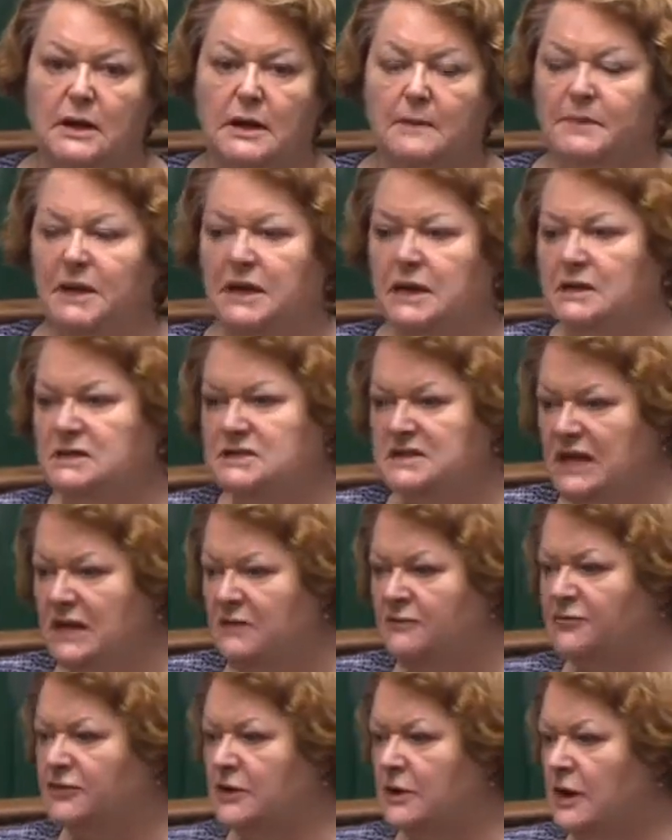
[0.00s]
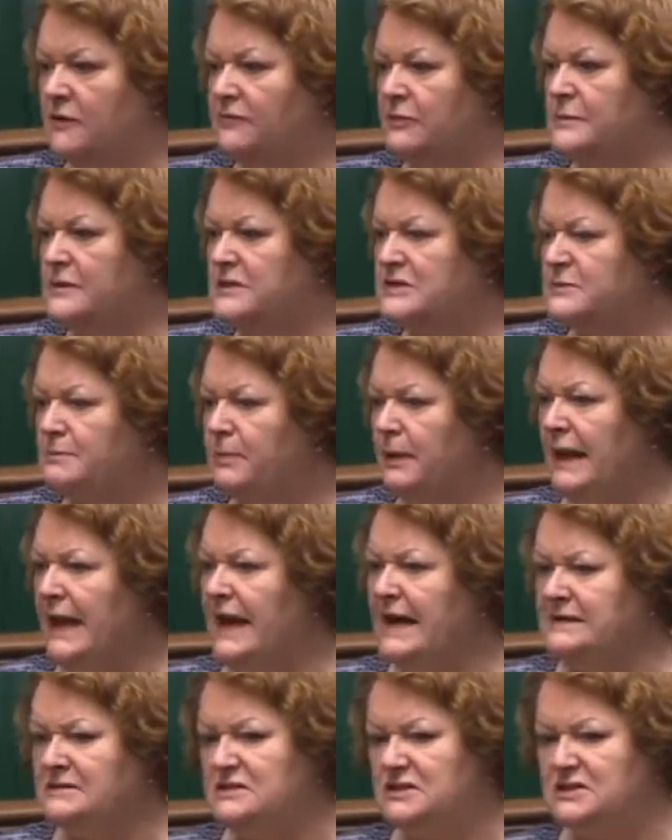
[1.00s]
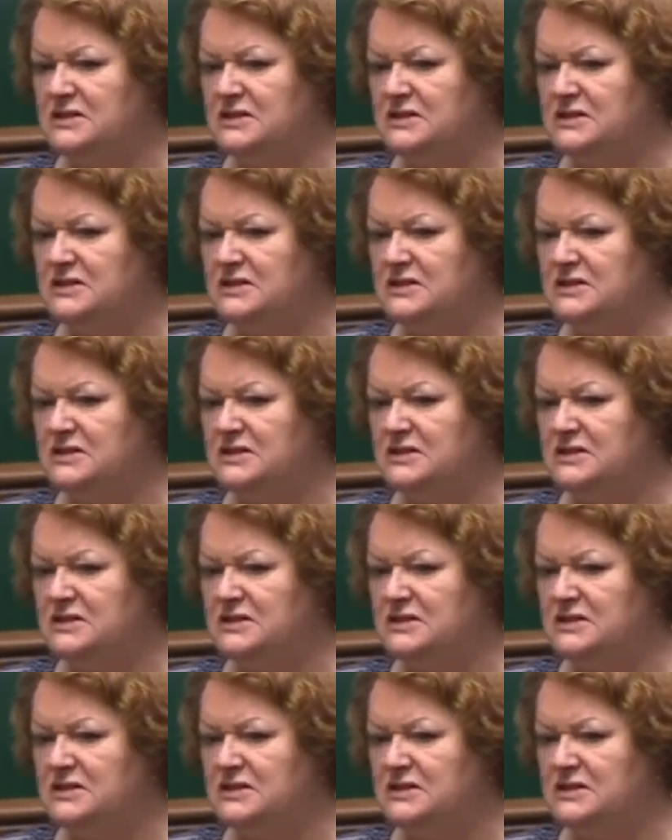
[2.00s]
Because if the government's plans